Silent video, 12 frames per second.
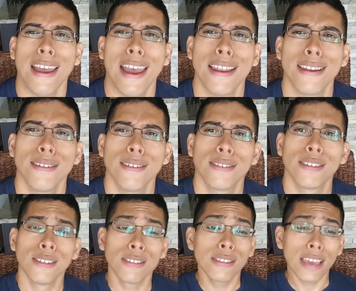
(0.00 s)
And
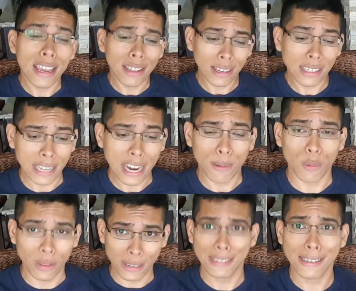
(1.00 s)
since this lineup
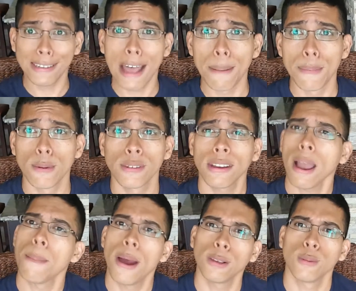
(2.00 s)
released this album, I was like,
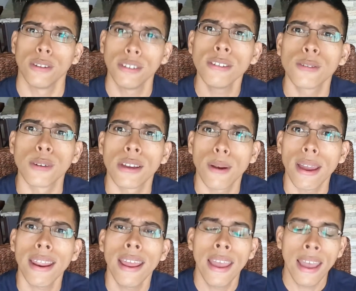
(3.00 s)
I might as well listen to it,
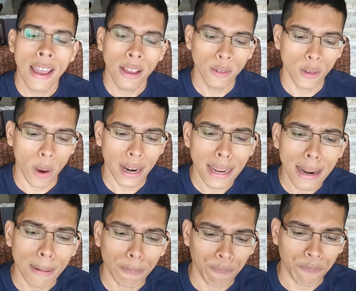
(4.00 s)
right? So I
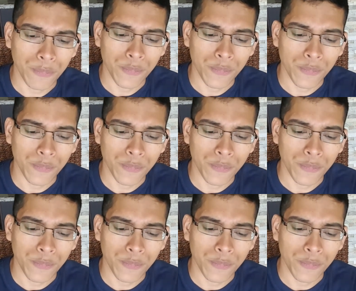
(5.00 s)
did.